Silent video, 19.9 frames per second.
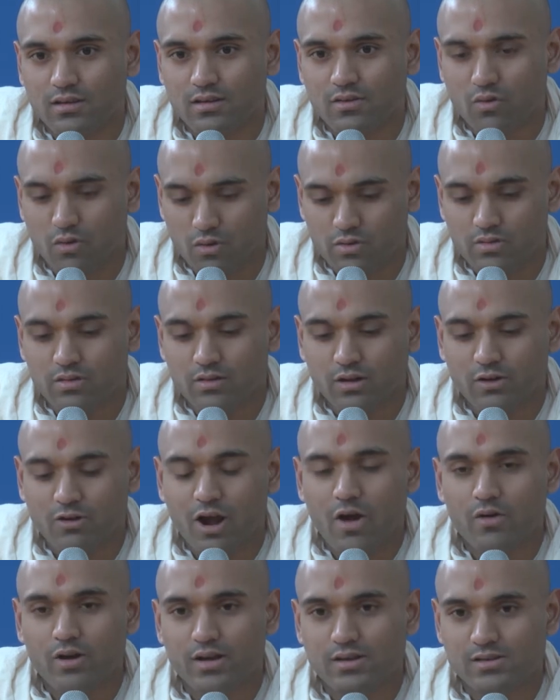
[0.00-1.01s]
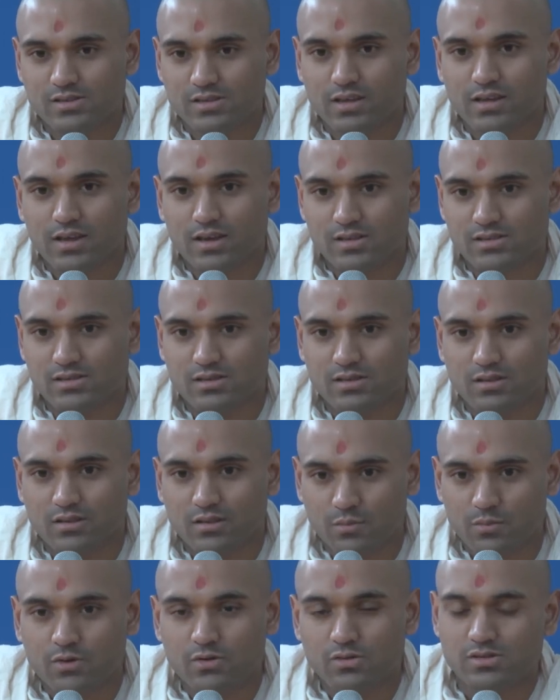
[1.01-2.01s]
or the crowd has to guess the
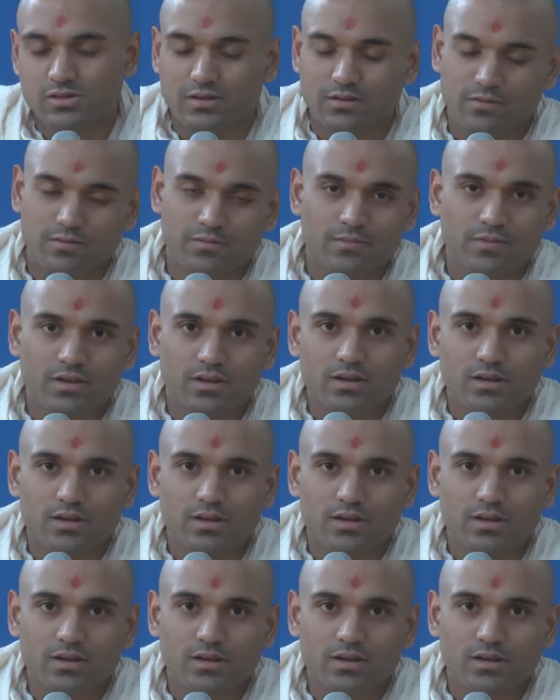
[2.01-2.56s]
person.